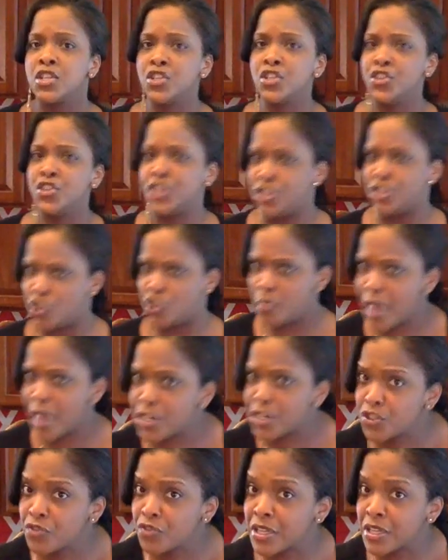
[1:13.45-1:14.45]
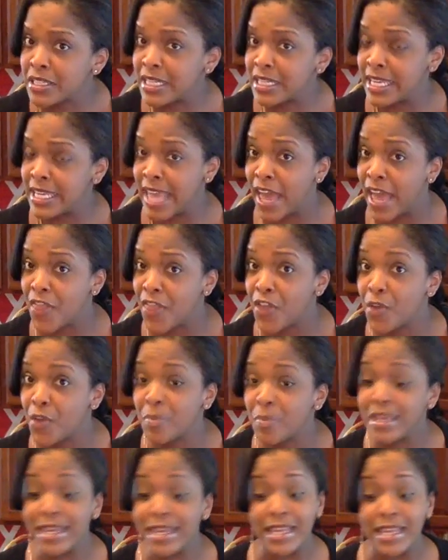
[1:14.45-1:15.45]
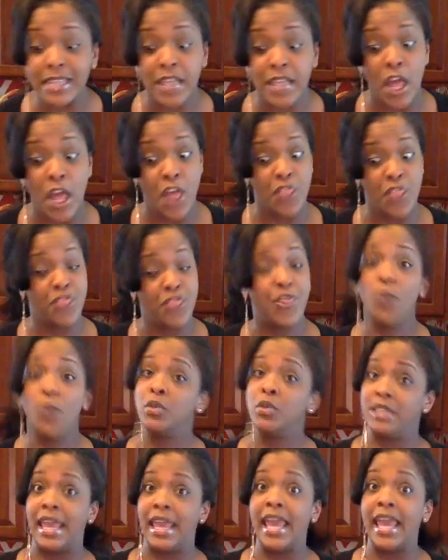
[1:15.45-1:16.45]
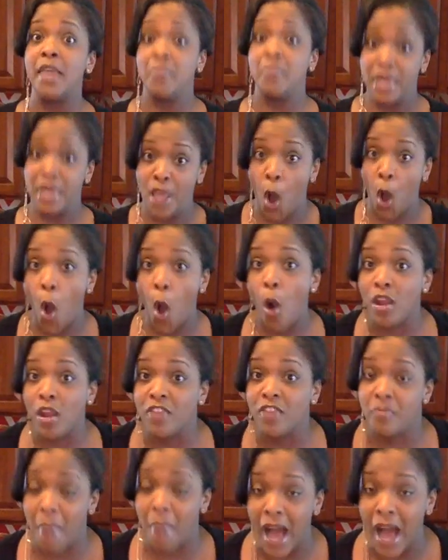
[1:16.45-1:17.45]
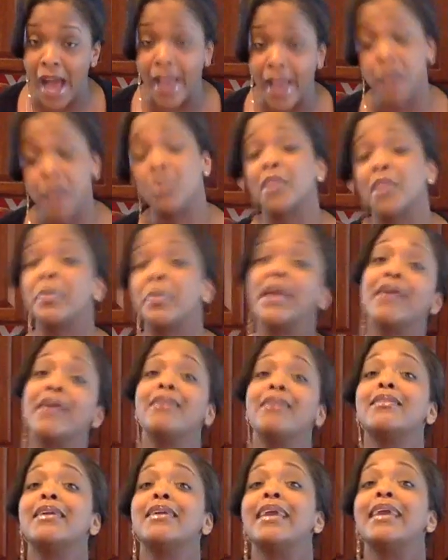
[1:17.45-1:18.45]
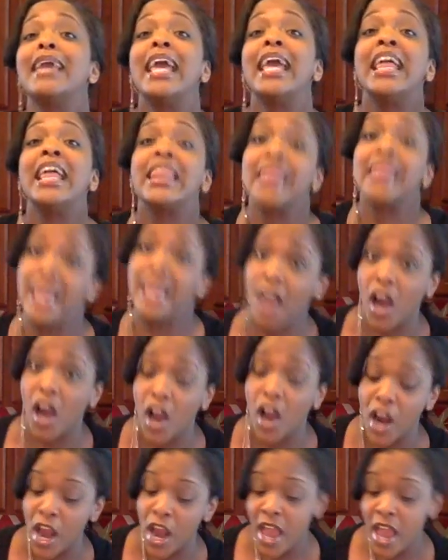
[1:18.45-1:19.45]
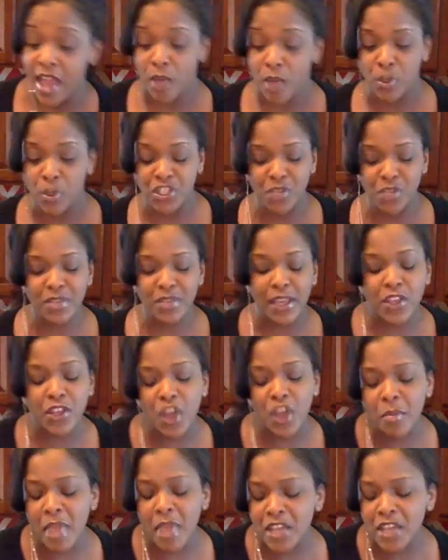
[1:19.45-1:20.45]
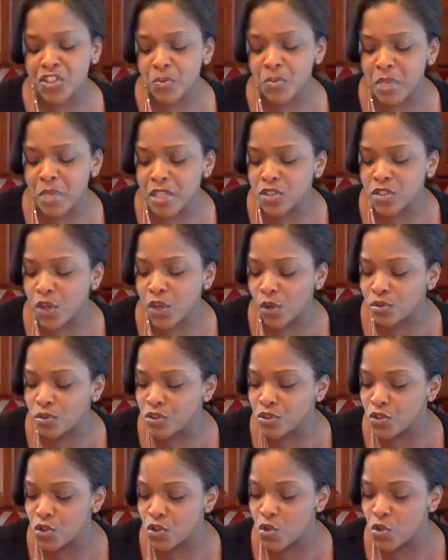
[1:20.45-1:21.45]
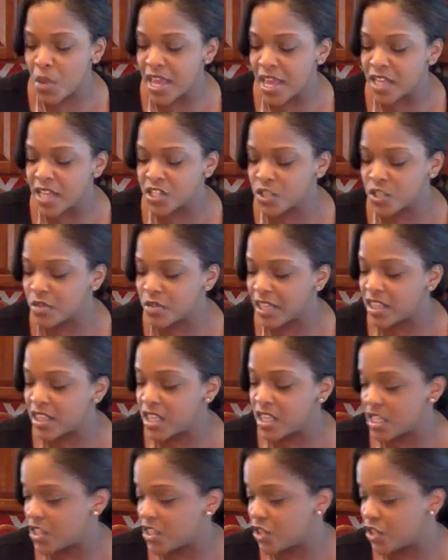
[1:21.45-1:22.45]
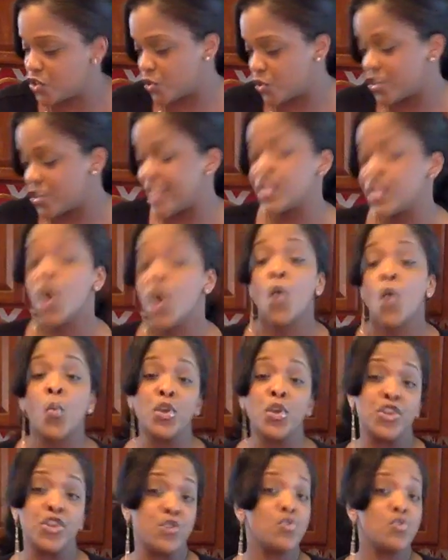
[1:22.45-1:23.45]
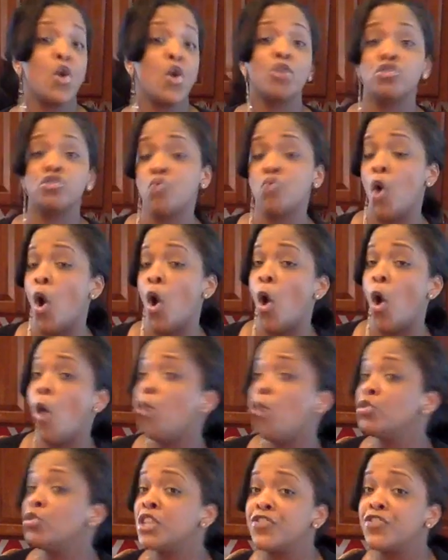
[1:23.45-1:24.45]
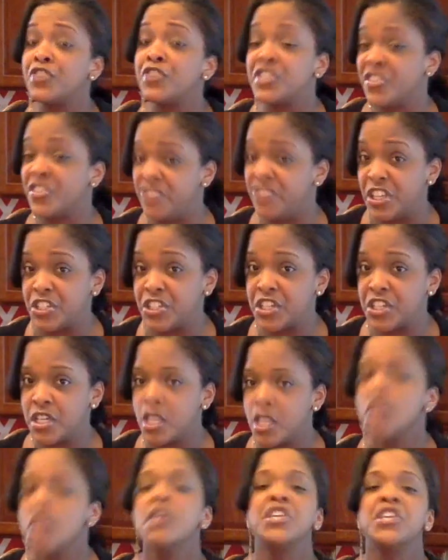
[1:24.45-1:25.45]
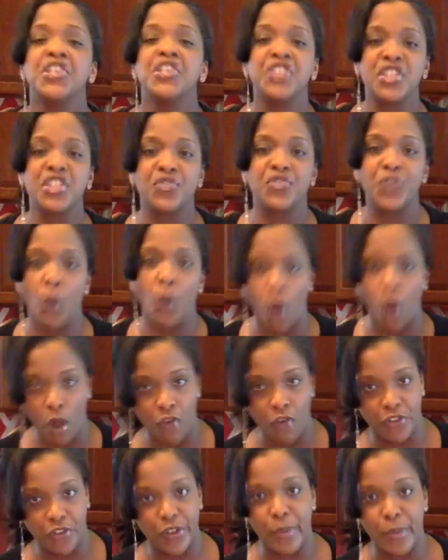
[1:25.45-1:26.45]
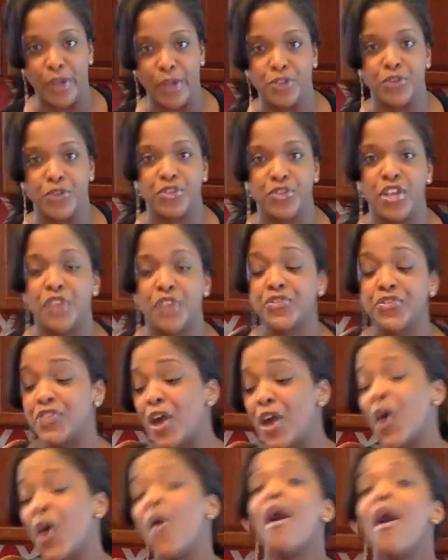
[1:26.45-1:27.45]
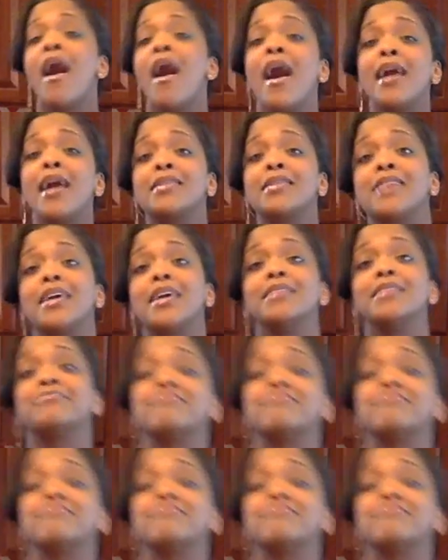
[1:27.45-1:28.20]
did you measure us together? Because those can't be all of mine. Well, apparently they are. And when she was like, your measurements go to, and she's like, this is your size. When you go to a whole different division, you just feel awful about yourself. So I said,